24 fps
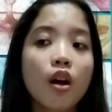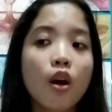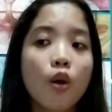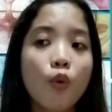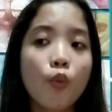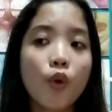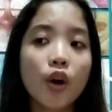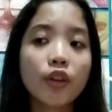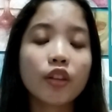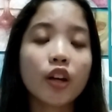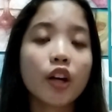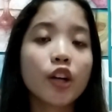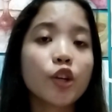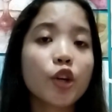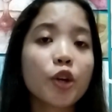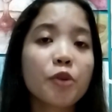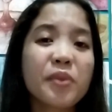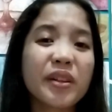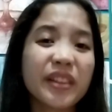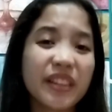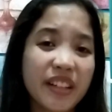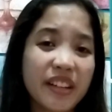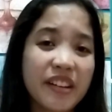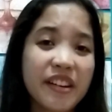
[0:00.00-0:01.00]
What are your
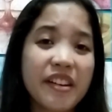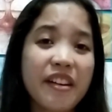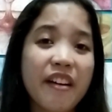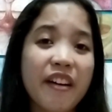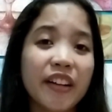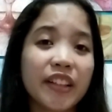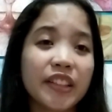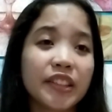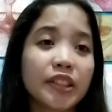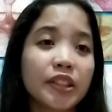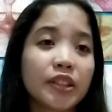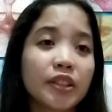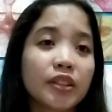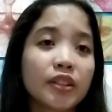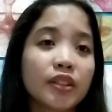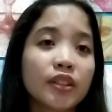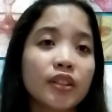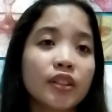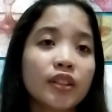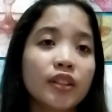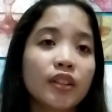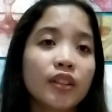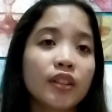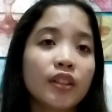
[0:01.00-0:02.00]
materials?
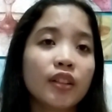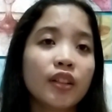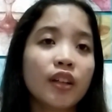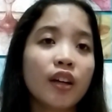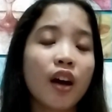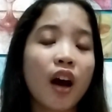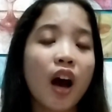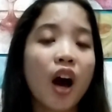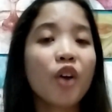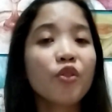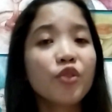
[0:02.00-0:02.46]
How